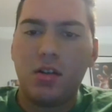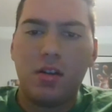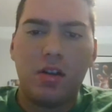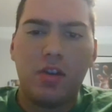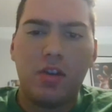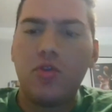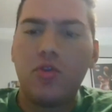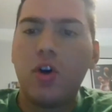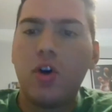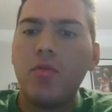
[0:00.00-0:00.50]

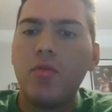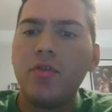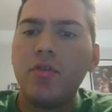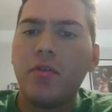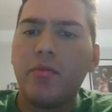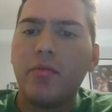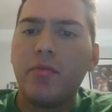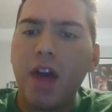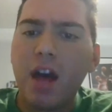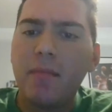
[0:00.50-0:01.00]
Enjoy with your
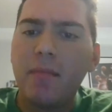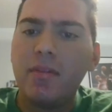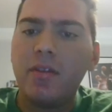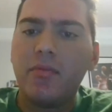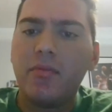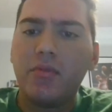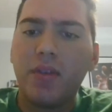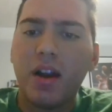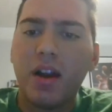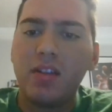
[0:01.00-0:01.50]
family and
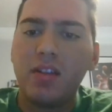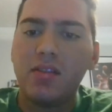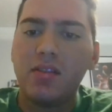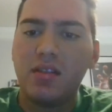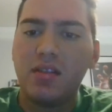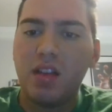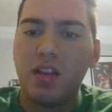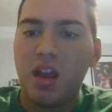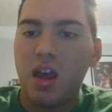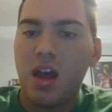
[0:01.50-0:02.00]

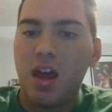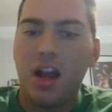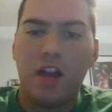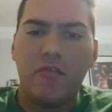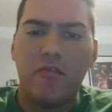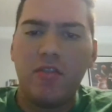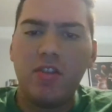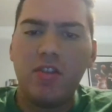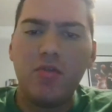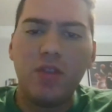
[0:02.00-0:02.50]
friends. And if
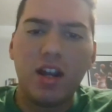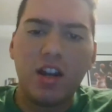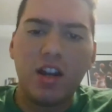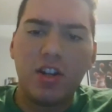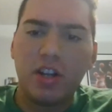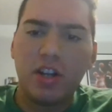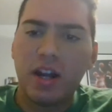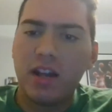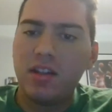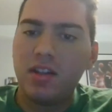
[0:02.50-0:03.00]
you do get a
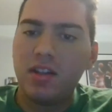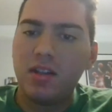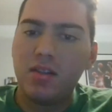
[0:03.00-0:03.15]
chance